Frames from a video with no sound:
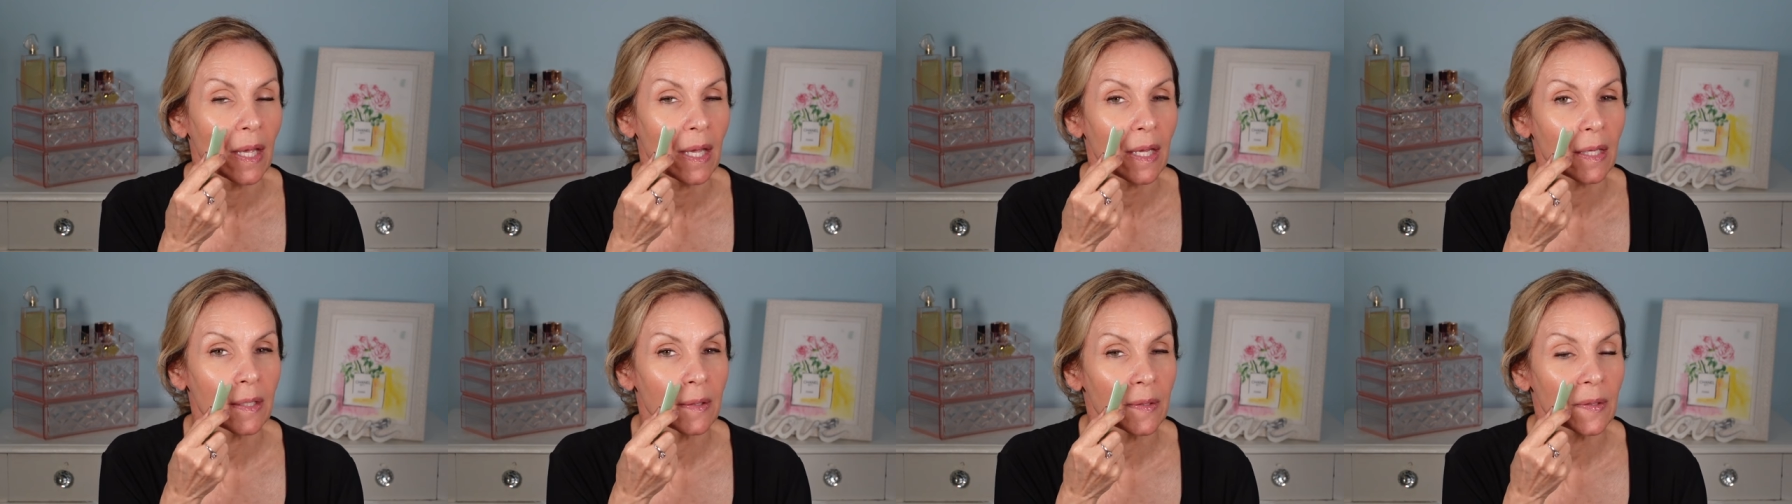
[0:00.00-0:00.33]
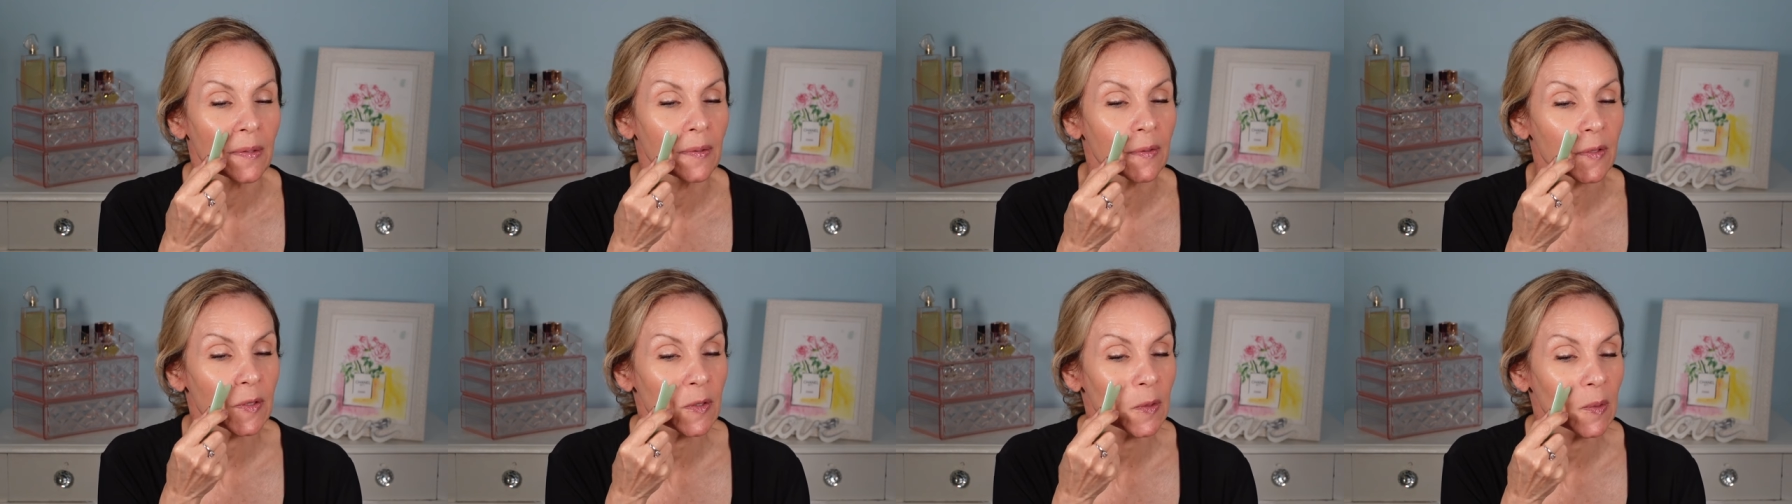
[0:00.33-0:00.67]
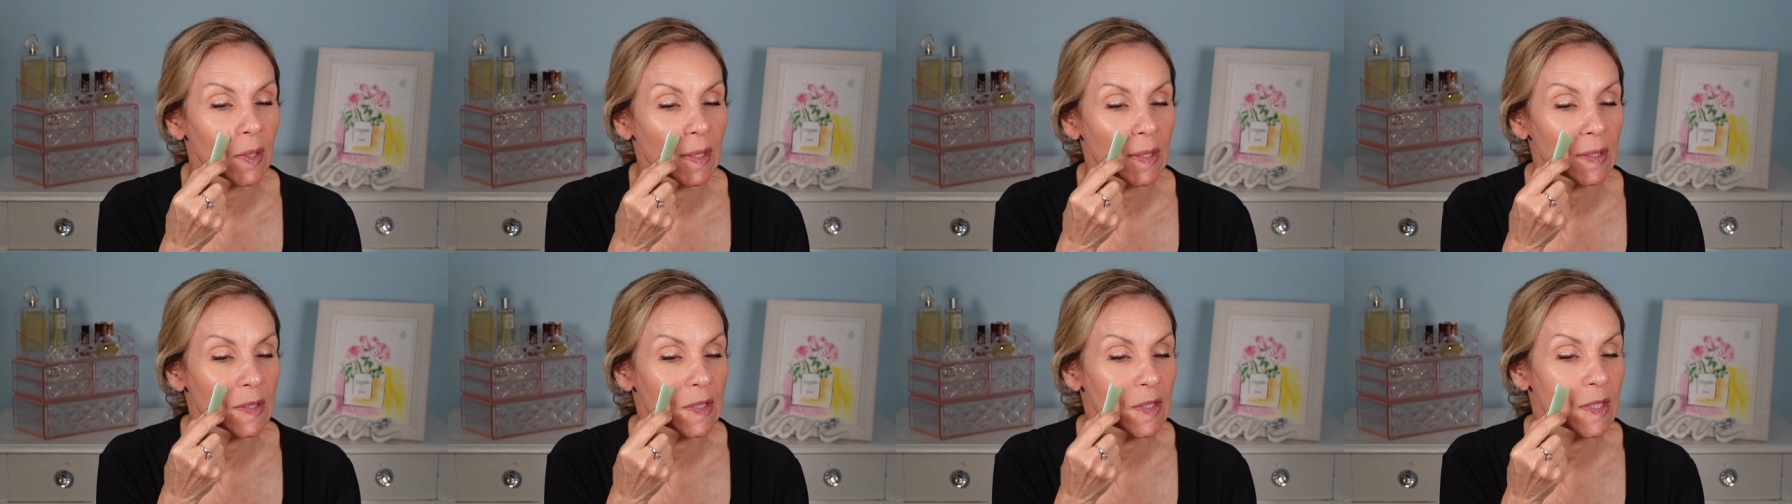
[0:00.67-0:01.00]
and do
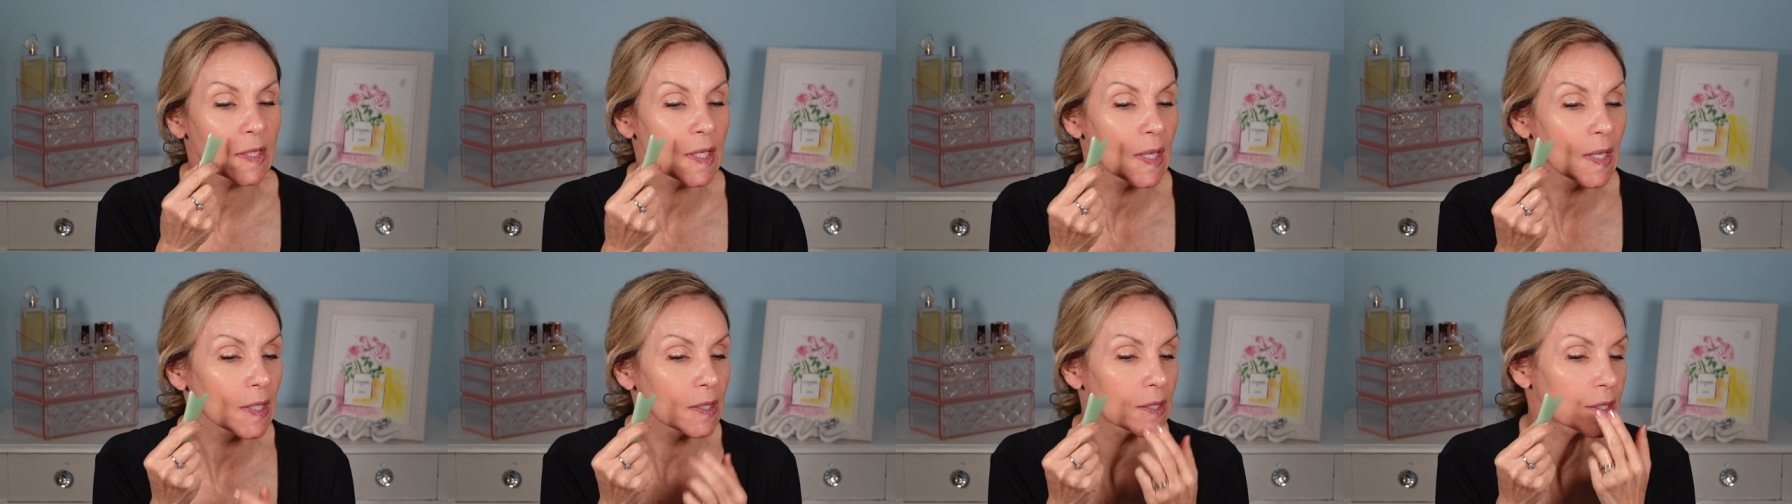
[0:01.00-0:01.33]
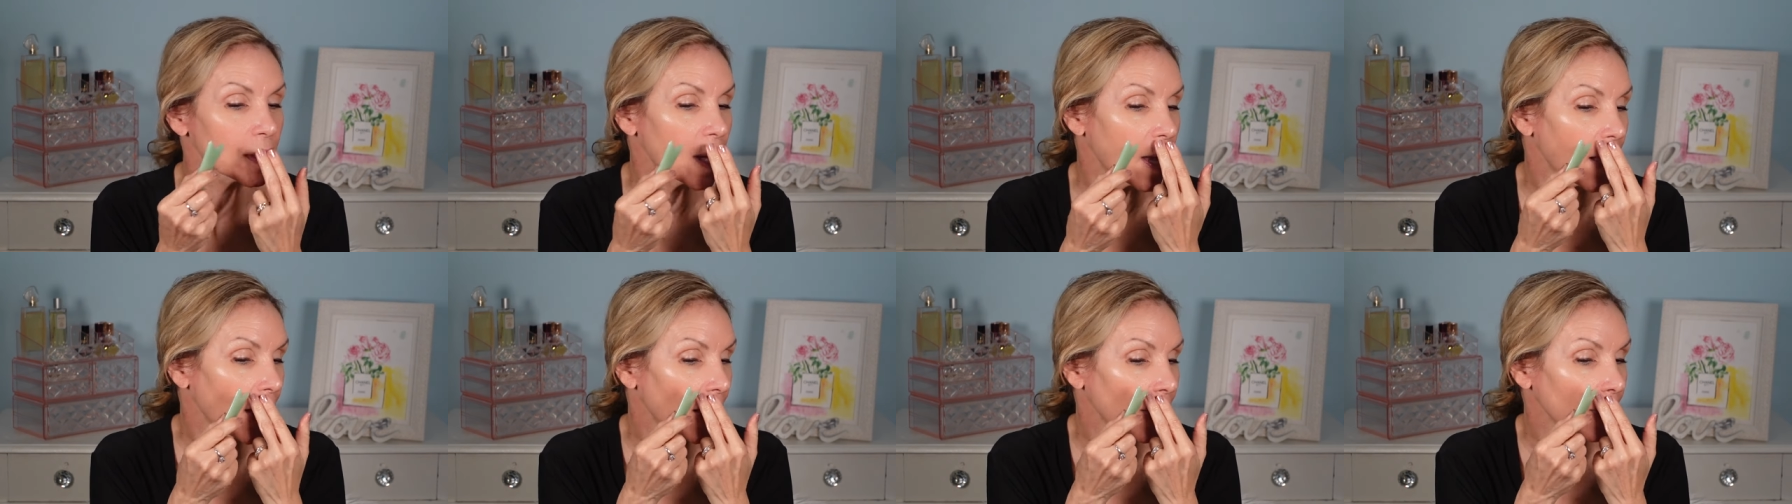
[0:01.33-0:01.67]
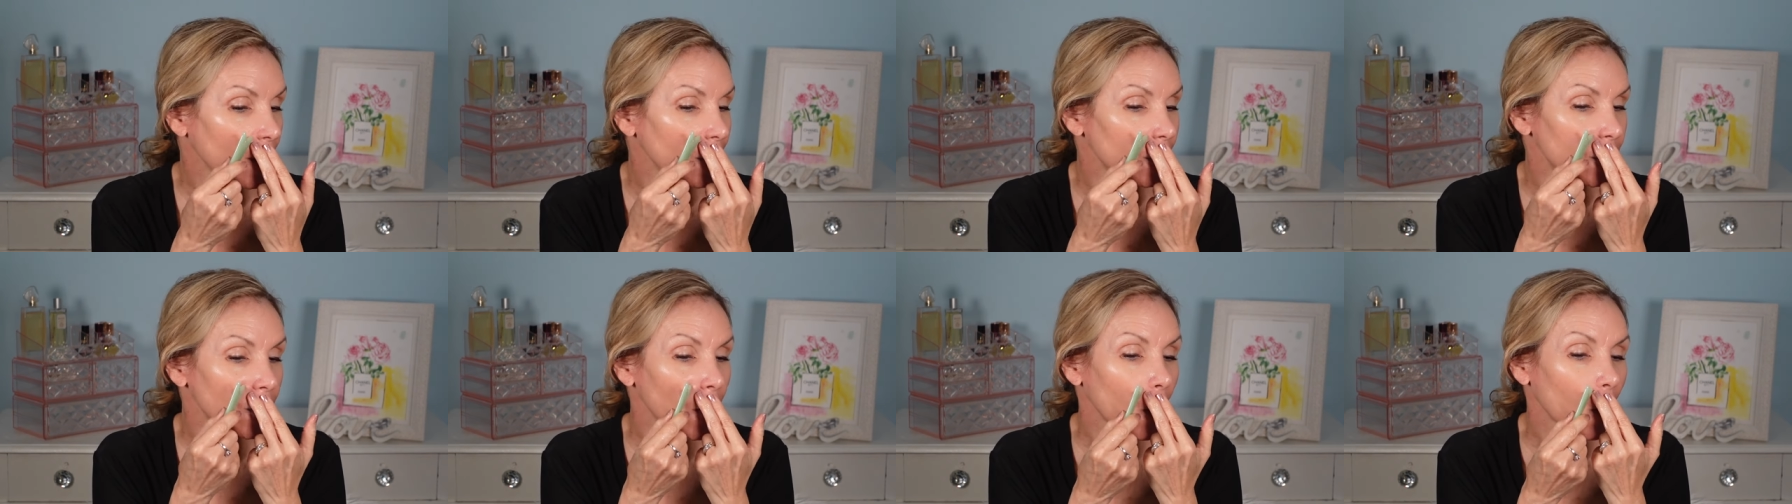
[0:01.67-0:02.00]
sort of
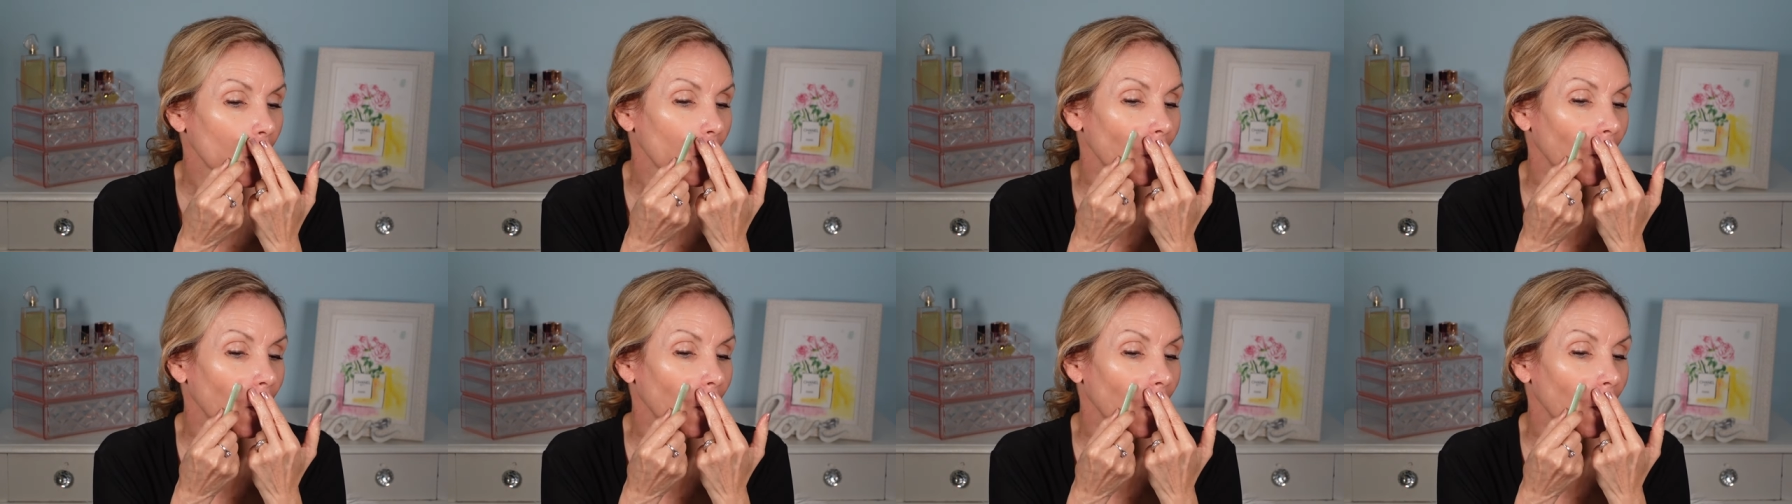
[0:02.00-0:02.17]
zigzags